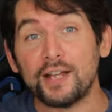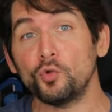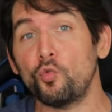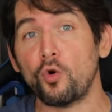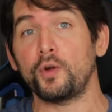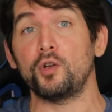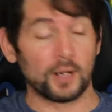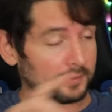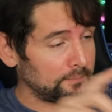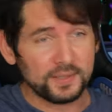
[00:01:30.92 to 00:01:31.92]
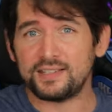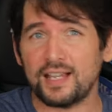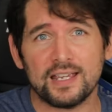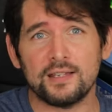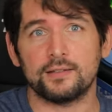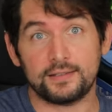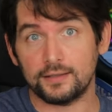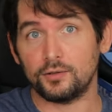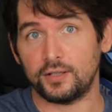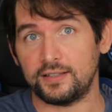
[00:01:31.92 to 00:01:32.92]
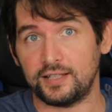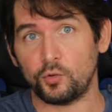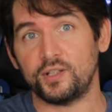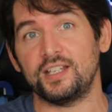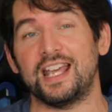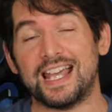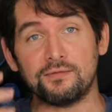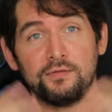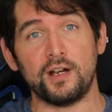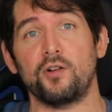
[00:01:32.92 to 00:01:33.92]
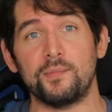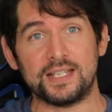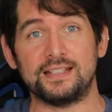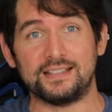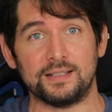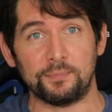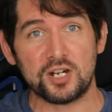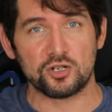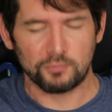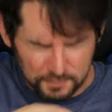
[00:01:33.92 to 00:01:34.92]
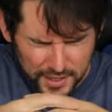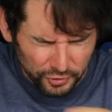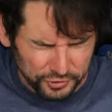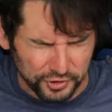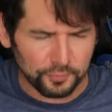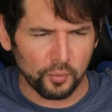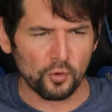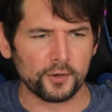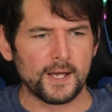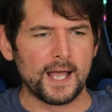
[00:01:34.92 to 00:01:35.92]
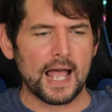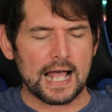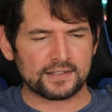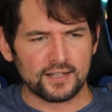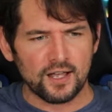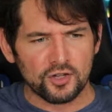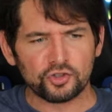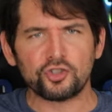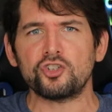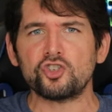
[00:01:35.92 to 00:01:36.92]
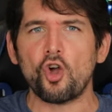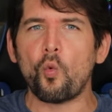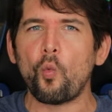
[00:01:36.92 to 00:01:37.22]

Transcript: I do worry about PCIe, signal integrity, and V R M heat dissipation. But because this board has such a